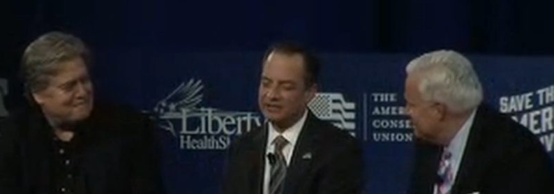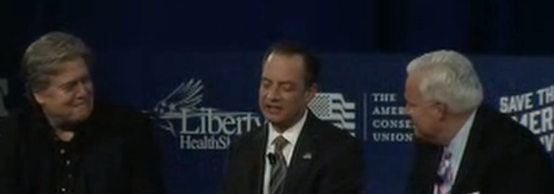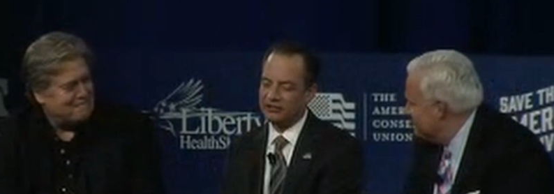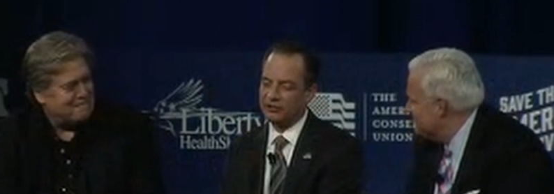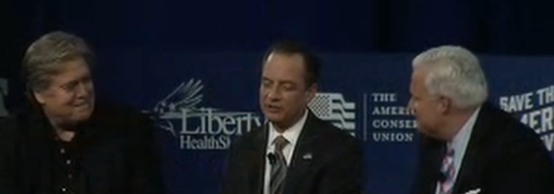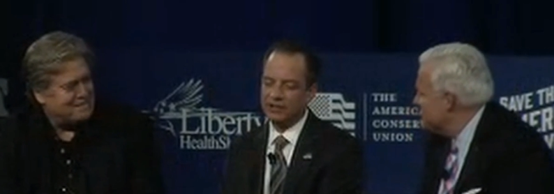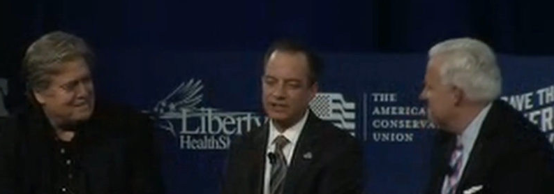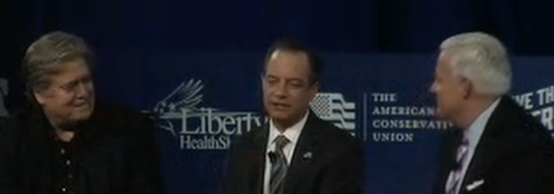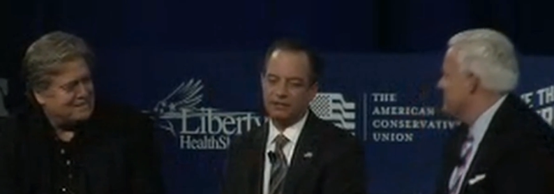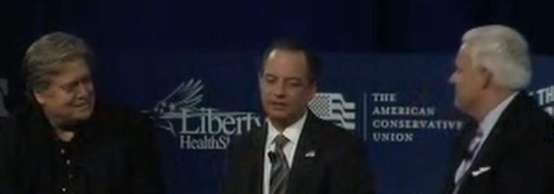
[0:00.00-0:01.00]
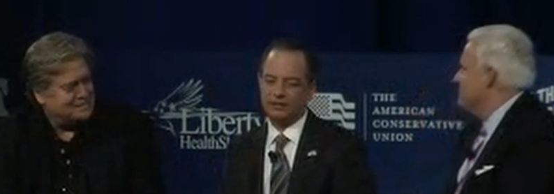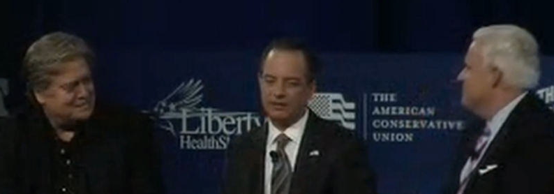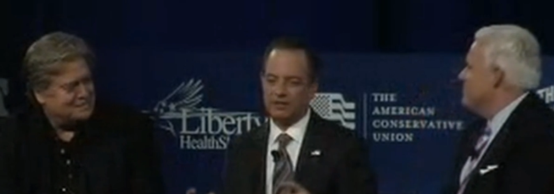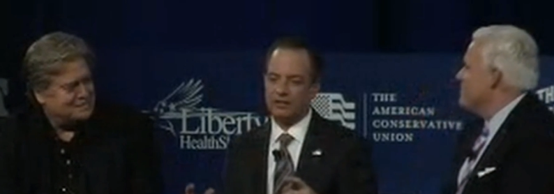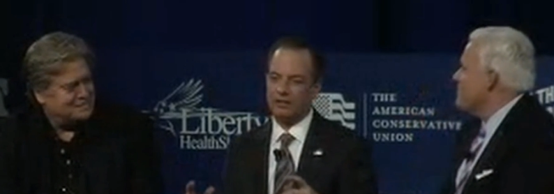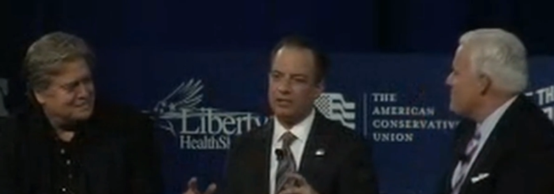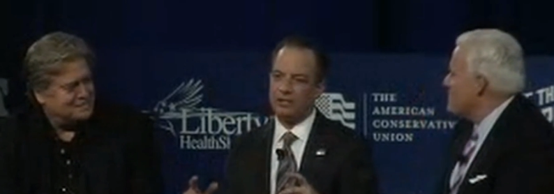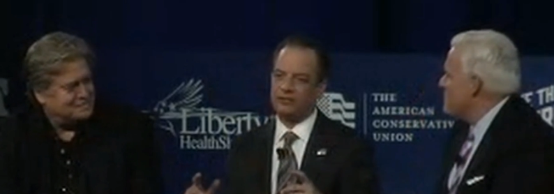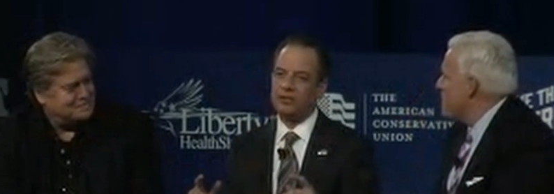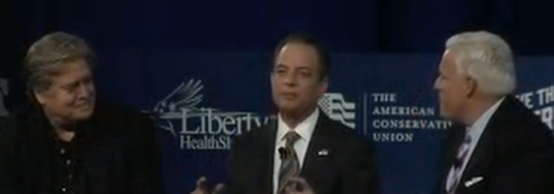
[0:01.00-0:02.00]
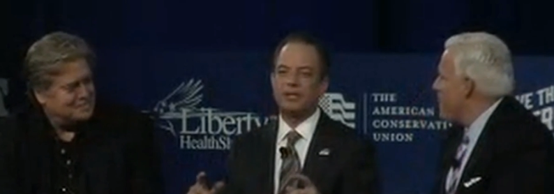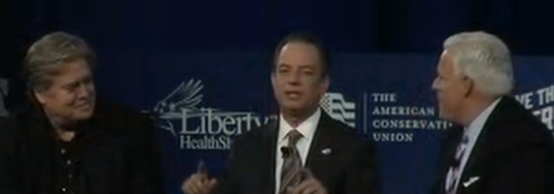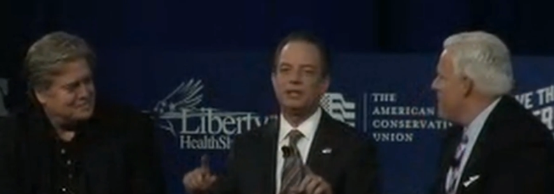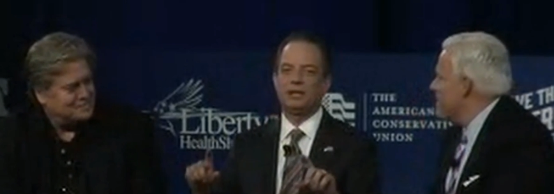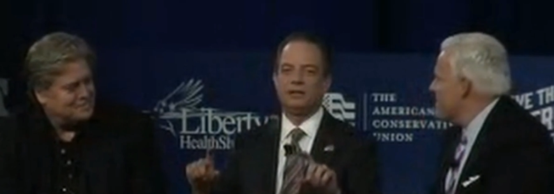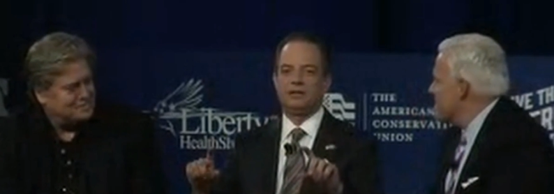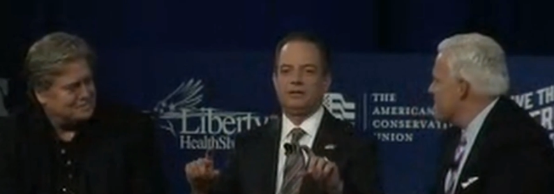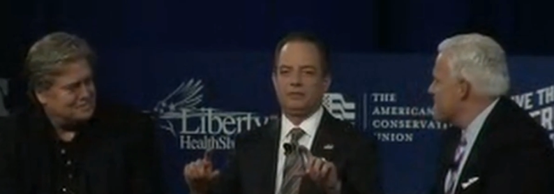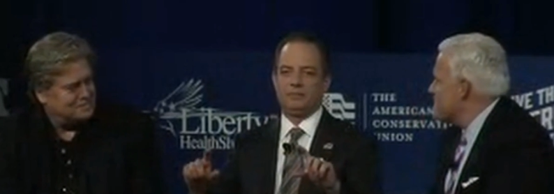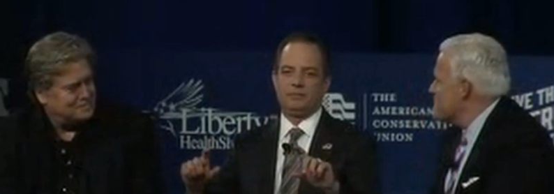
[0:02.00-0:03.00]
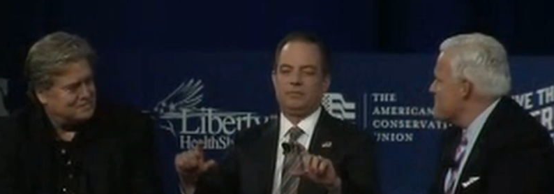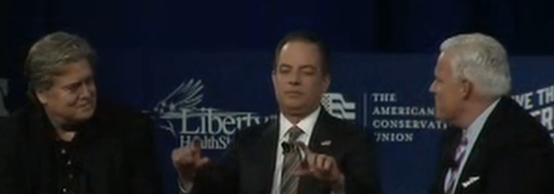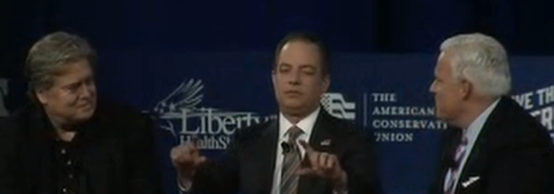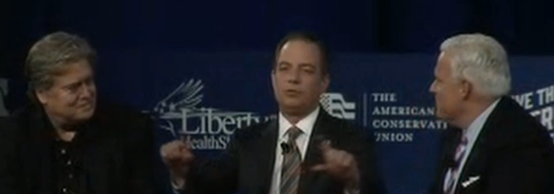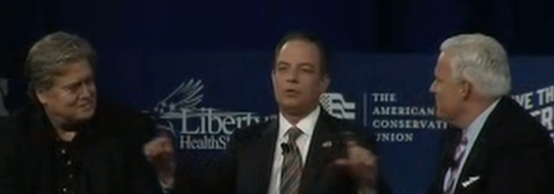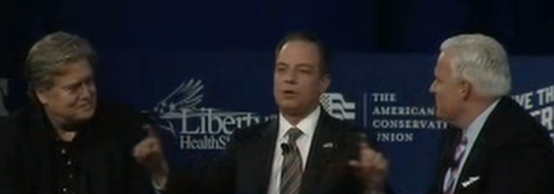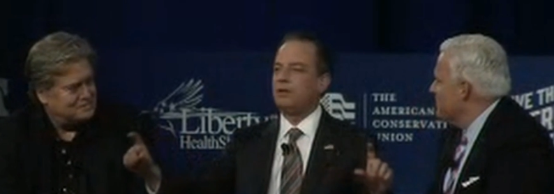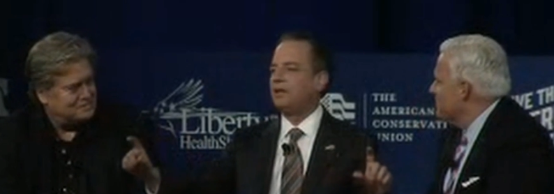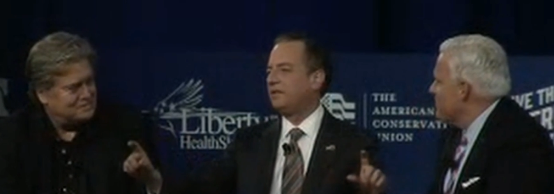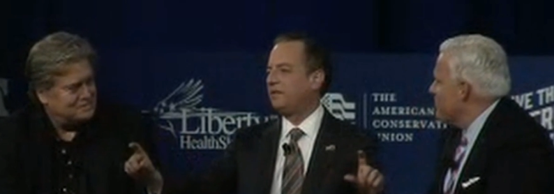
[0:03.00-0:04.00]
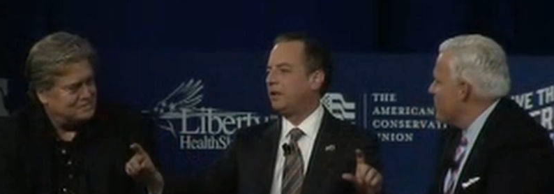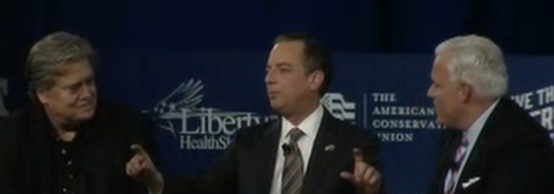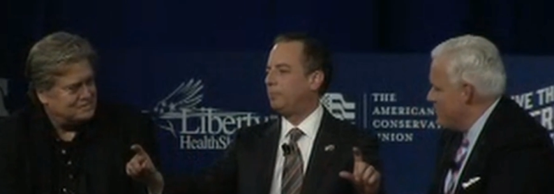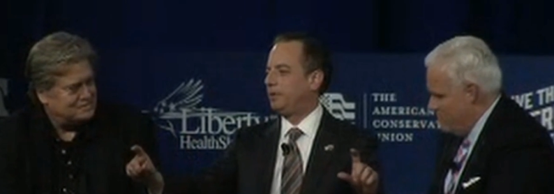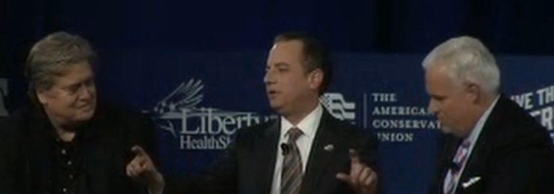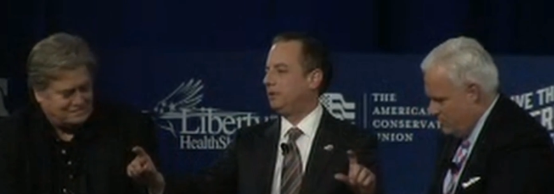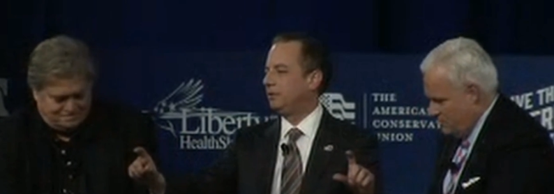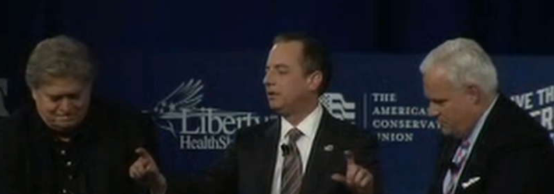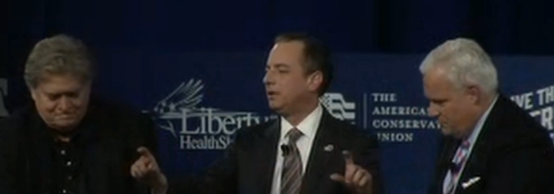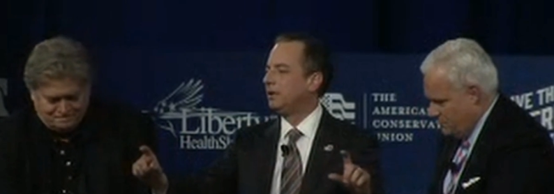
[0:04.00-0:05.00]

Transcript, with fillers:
Speaker 1: actually something that you all have helped build,